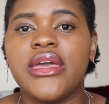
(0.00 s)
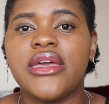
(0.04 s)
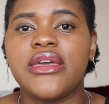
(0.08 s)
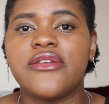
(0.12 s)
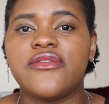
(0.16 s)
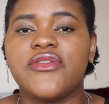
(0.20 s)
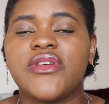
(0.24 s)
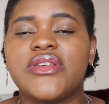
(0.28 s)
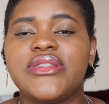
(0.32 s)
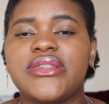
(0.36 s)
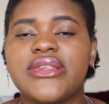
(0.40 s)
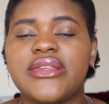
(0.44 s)

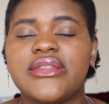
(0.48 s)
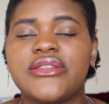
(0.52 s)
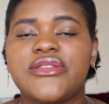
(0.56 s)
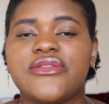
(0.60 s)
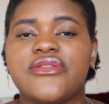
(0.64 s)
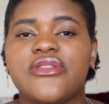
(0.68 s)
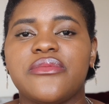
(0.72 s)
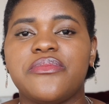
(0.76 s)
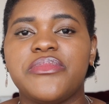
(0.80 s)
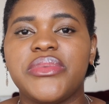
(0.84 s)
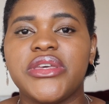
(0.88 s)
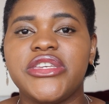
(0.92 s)
fits into
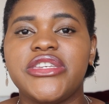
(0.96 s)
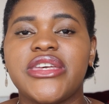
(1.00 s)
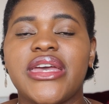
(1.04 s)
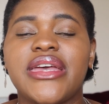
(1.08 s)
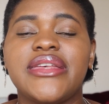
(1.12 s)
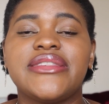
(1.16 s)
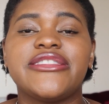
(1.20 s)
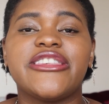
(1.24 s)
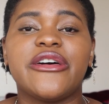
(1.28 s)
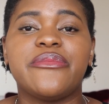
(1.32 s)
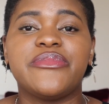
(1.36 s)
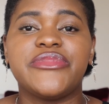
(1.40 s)
the picture
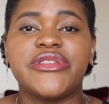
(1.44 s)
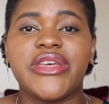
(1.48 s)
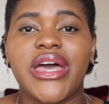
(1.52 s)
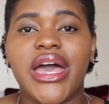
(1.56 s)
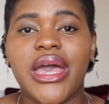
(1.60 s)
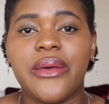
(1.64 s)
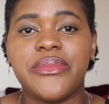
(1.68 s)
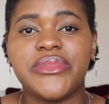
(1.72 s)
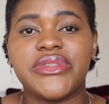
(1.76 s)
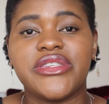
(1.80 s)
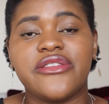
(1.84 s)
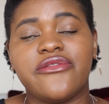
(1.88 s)
and
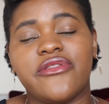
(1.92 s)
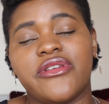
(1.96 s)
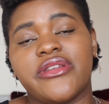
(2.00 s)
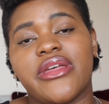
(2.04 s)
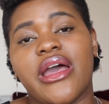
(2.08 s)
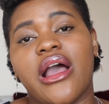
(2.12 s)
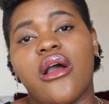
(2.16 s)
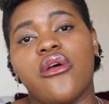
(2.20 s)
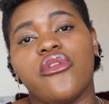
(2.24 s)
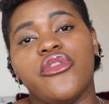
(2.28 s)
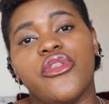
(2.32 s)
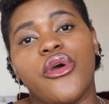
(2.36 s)
sometimes even
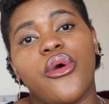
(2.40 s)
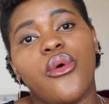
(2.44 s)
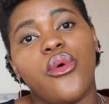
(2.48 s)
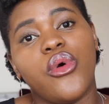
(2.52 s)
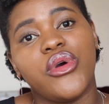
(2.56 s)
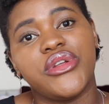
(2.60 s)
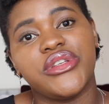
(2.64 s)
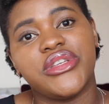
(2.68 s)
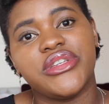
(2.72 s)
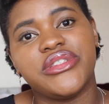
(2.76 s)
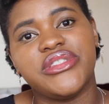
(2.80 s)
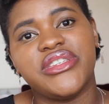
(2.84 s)
how the
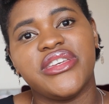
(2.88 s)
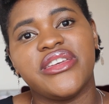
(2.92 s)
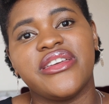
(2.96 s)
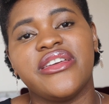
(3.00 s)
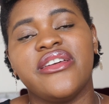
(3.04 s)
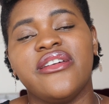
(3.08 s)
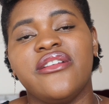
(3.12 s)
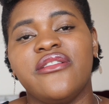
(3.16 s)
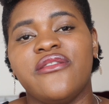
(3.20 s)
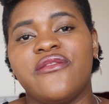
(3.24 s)
auditing